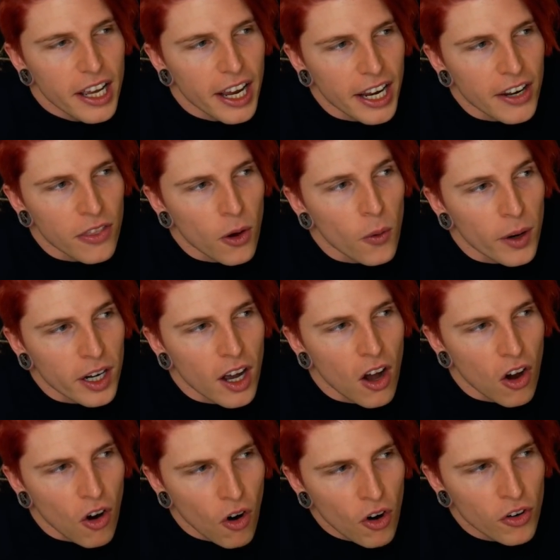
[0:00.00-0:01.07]
And though it
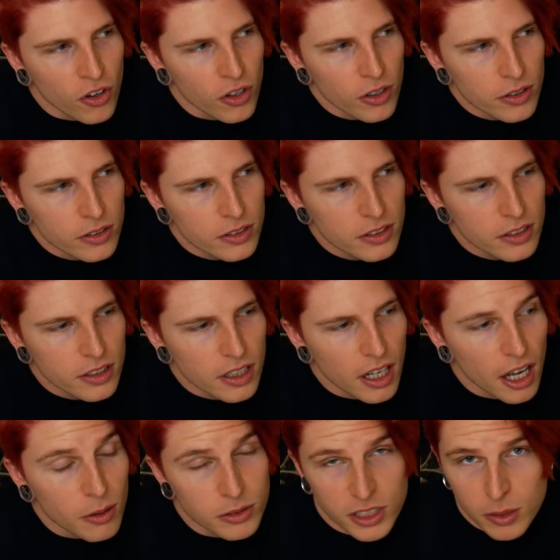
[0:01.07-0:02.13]
got harder,
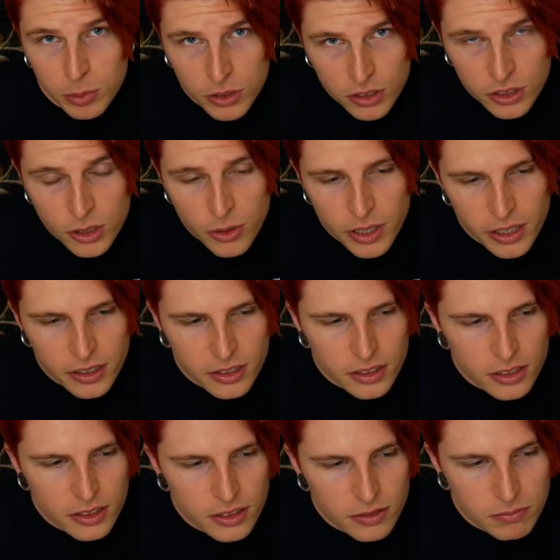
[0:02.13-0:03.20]
I was able to do it.
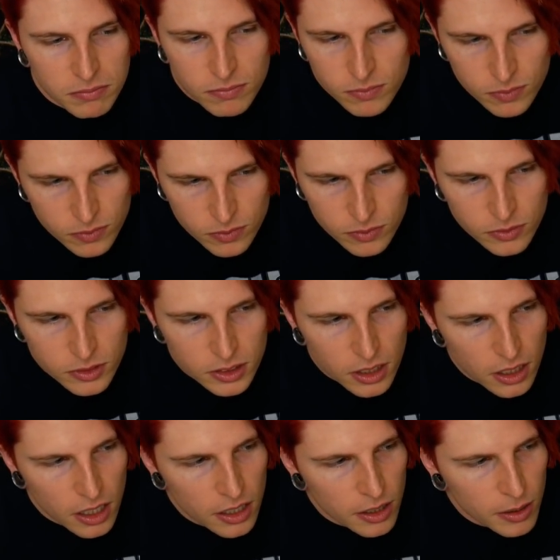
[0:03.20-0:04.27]

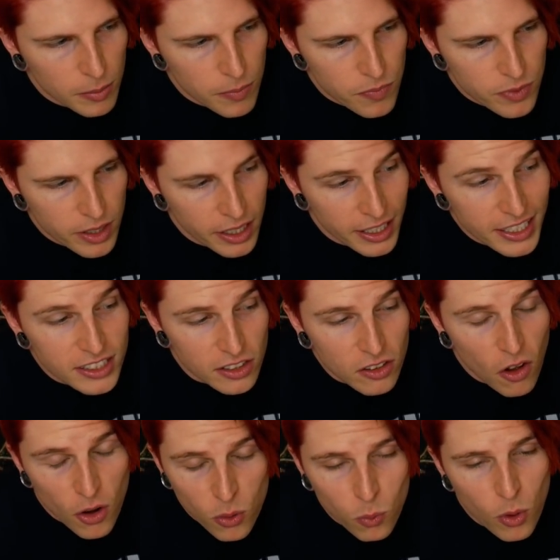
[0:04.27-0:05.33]
It is a
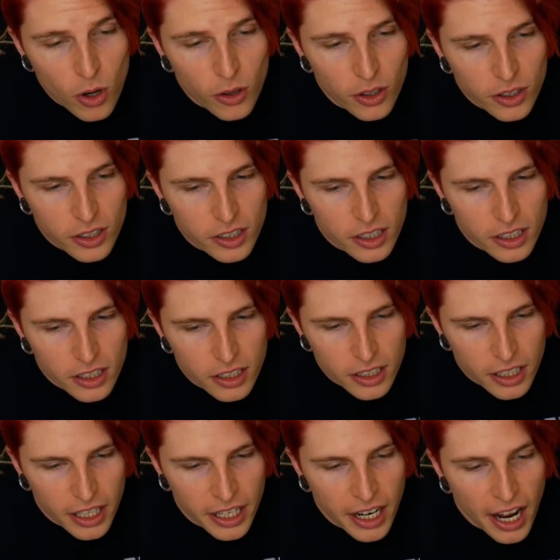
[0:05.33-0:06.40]
lot of work.
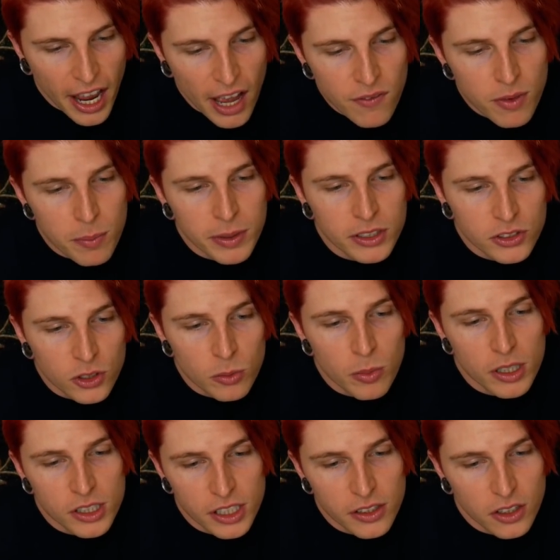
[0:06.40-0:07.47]
And I haven't been so
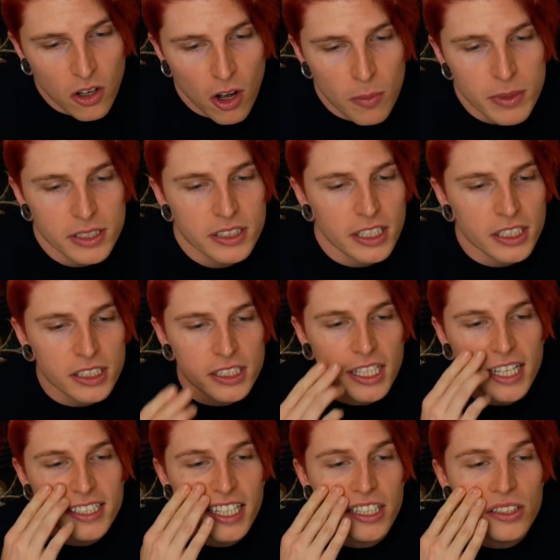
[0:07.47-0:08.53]
much in the comment section
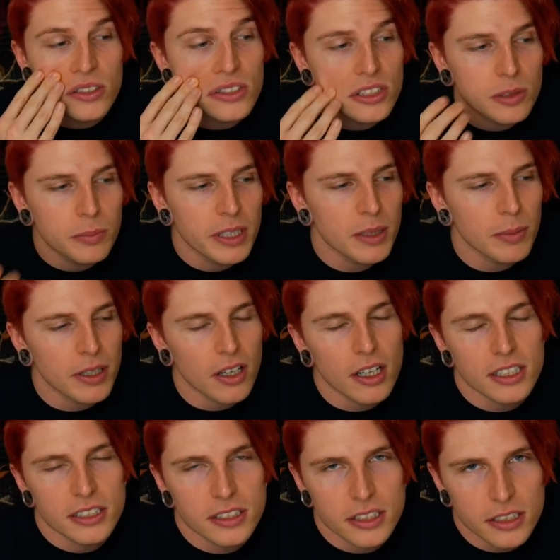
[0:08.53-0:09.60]
as I used to be
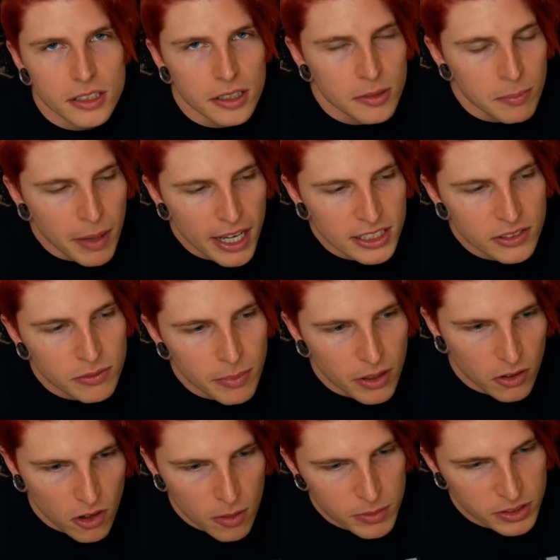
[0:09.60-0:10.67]
because of the massive amount
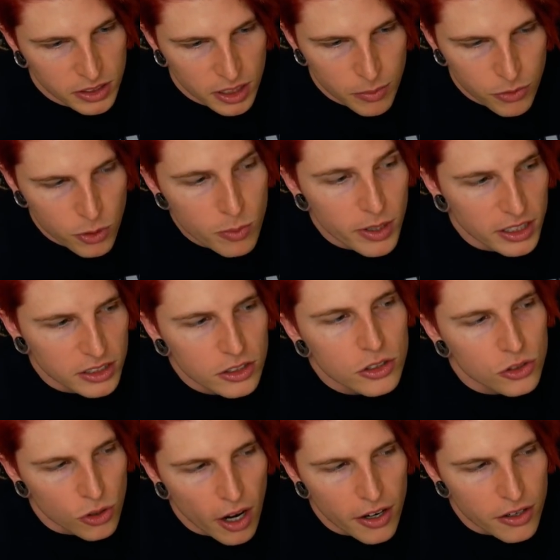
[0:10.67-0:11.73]
of comments that come through, but I still
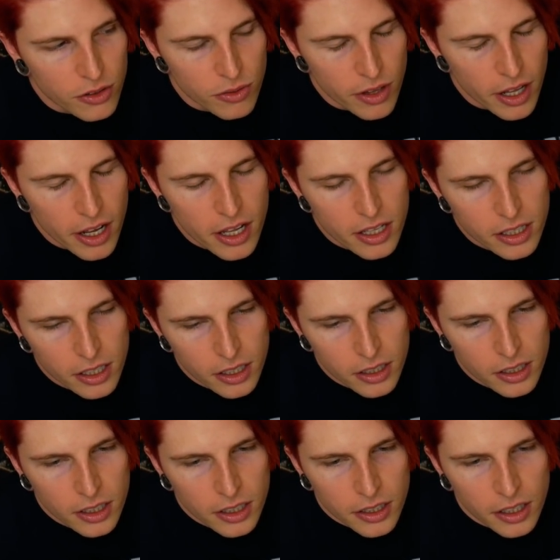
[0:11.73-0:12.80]
try to do that.
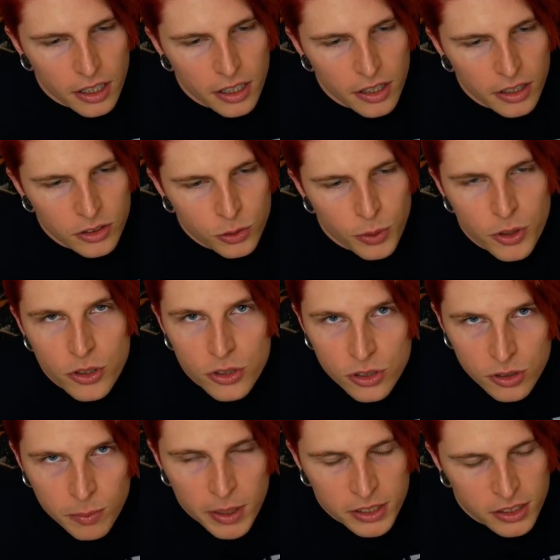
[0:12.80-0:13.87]
Twitter
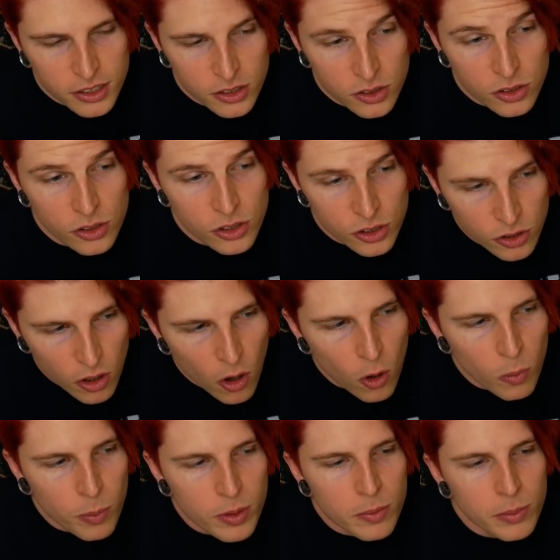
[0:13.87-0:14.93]
messages are still
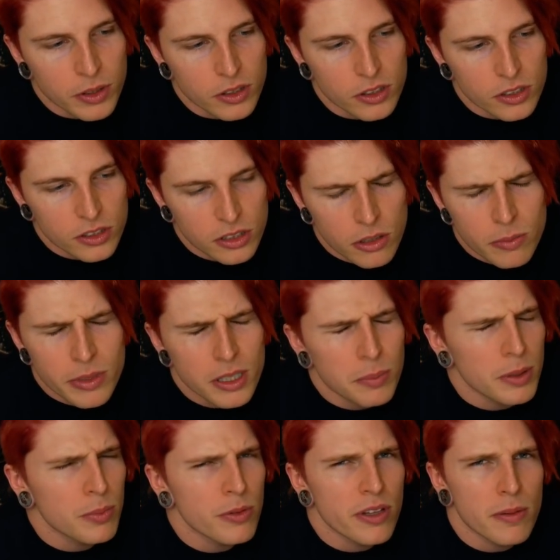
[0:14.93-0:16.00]
open, but there's so many
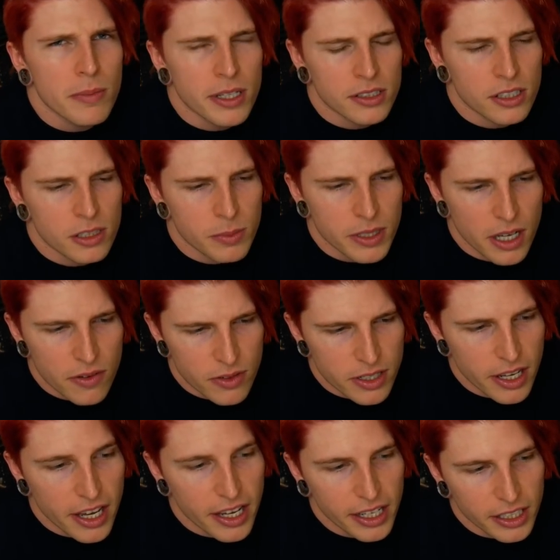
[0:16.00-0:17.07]
people that message me every
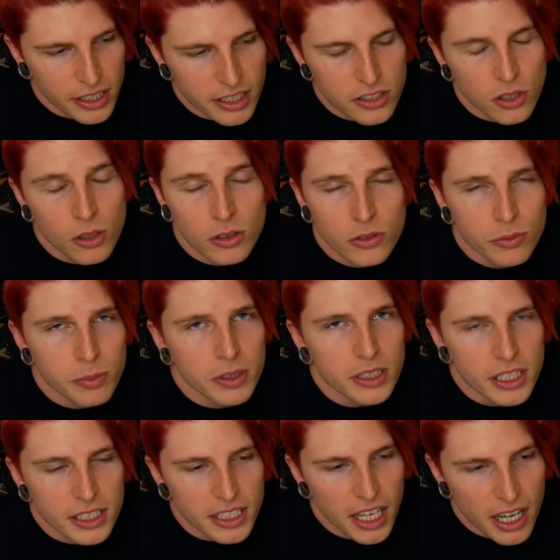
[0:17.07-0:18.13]
day. It is hard for me to
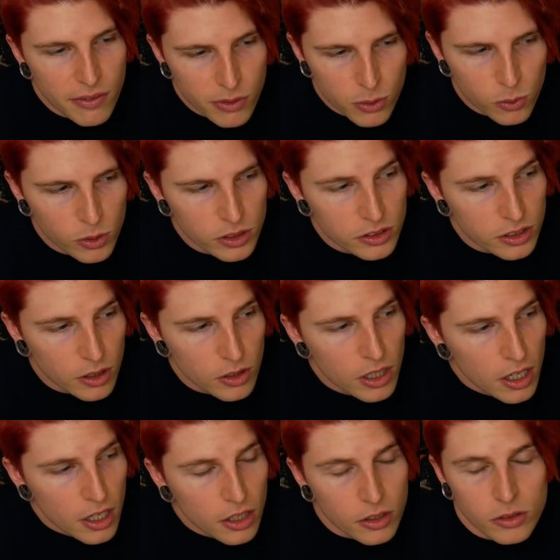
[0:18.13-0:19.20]
get to everyone, so
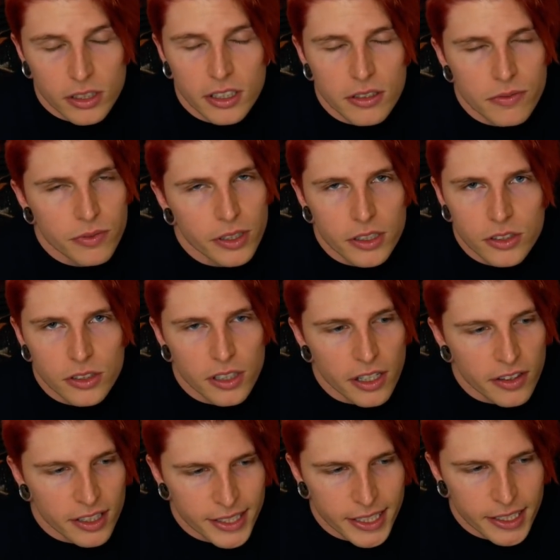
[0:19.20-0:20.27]
don't take offense or
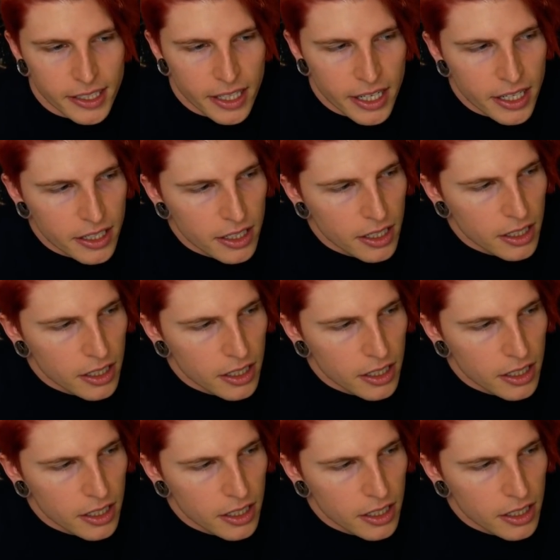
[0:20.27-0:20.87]
anything like that.